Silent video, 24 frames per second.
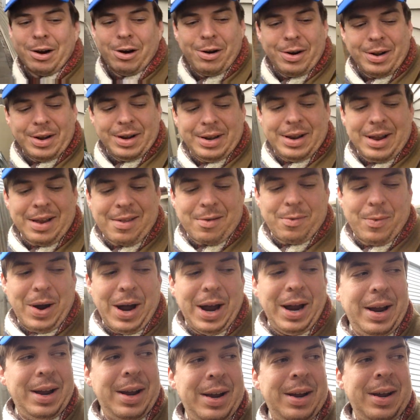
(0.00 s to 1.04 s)
garden this way.
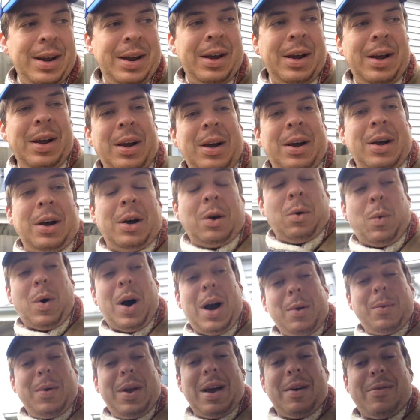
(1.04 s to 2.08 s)

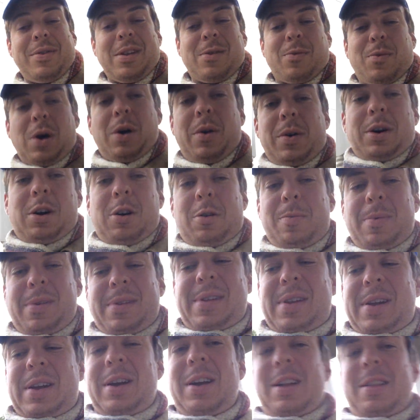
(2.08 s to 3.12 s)
Why do we have these row
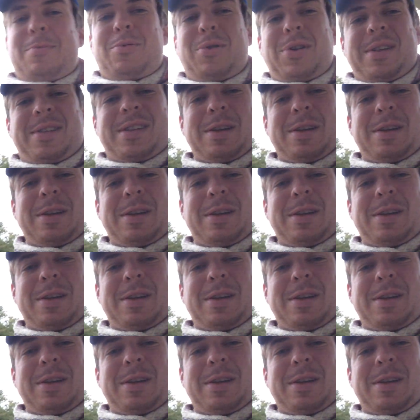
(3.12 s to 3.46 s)
homes? It's pretty